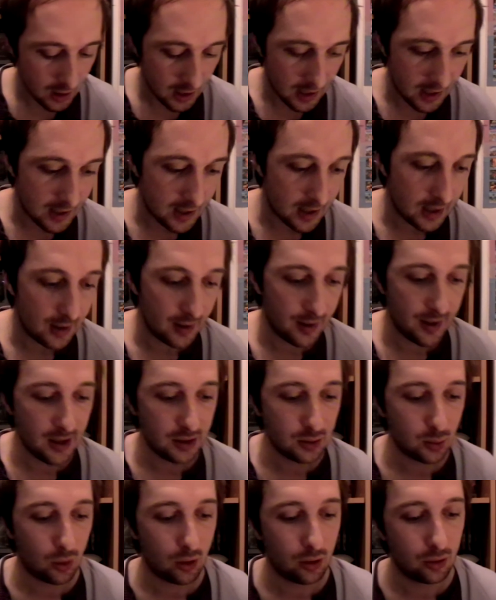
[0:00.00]

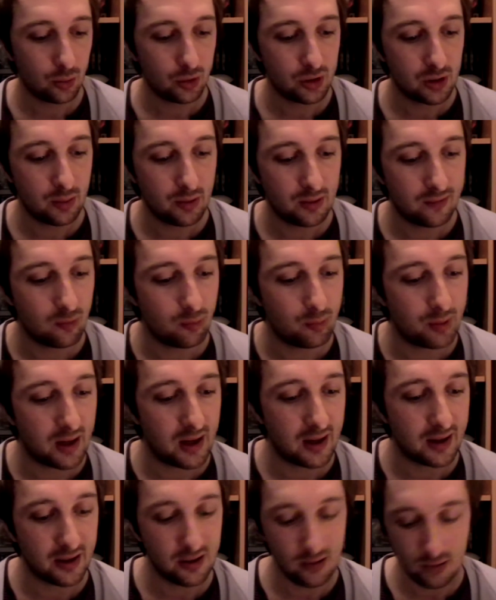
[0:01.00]
Next one was a bit of a
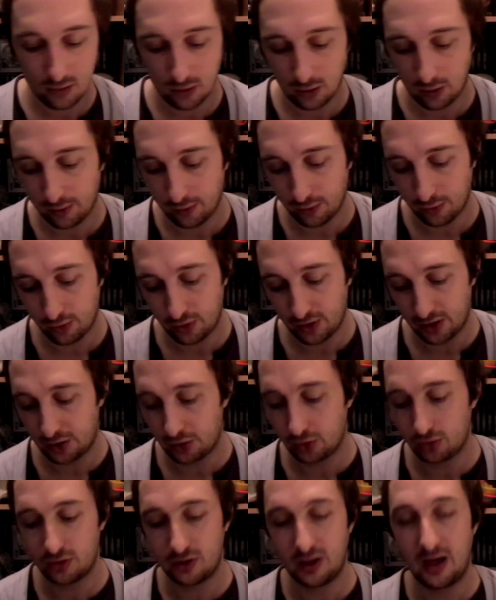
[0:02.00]
bargain, although it
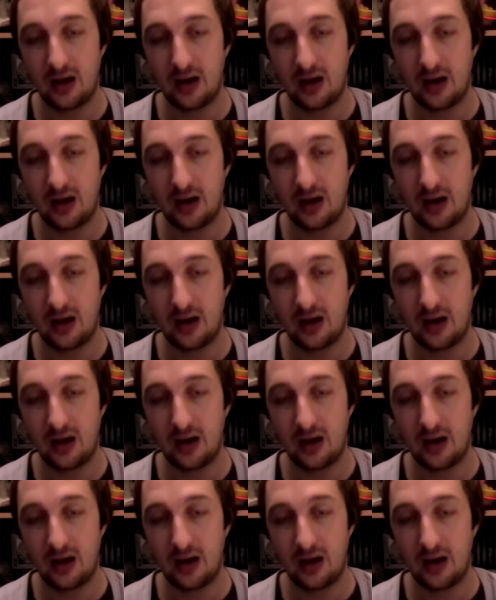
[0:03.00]
doesn't